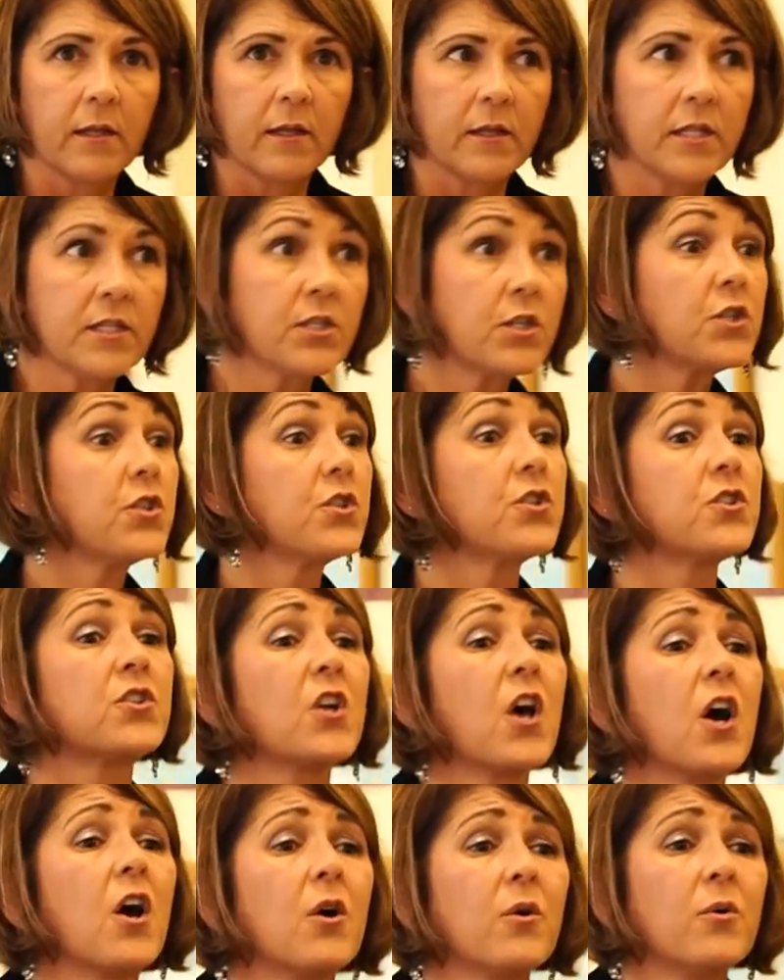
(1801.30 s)
This is
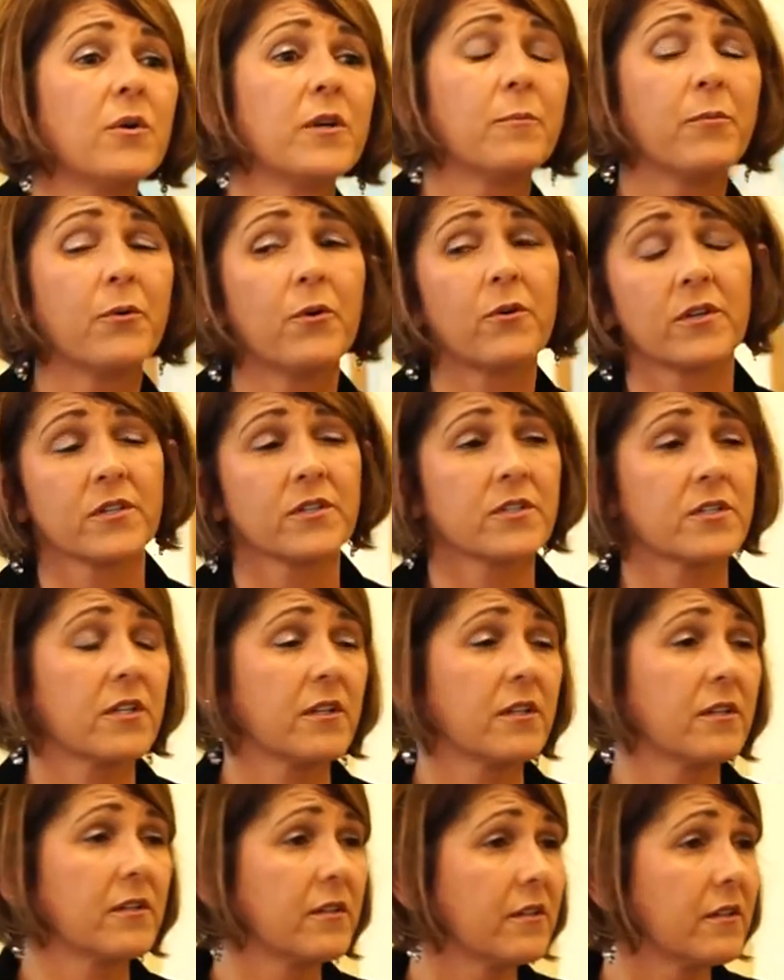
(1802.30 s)
so important to
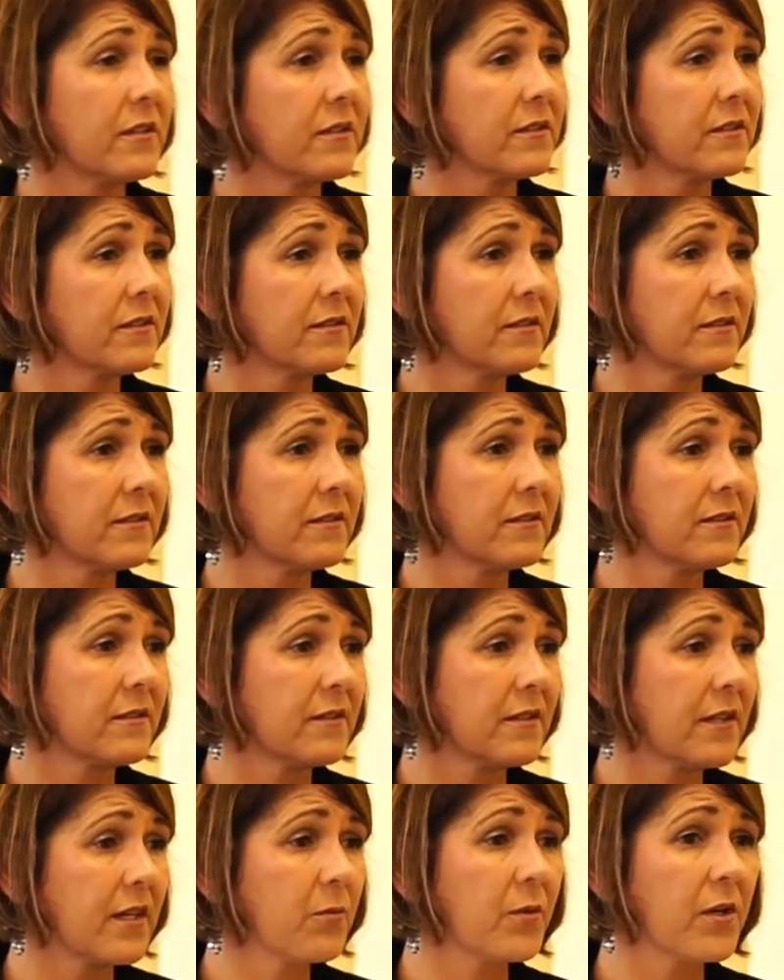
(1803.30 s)
learn,
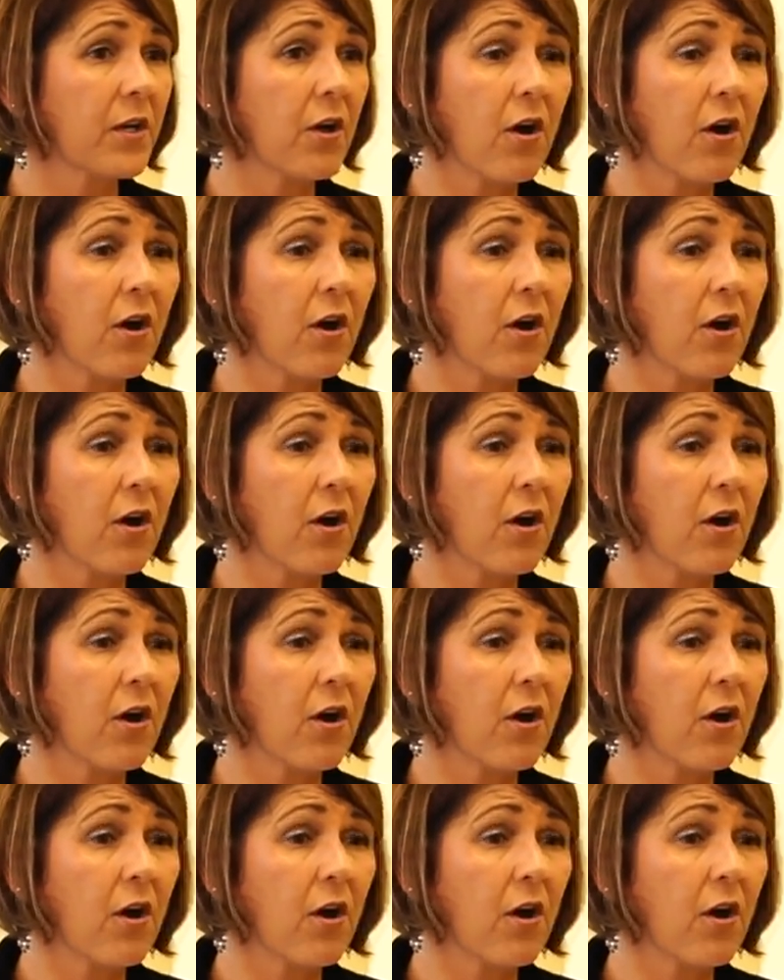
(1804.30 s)
and we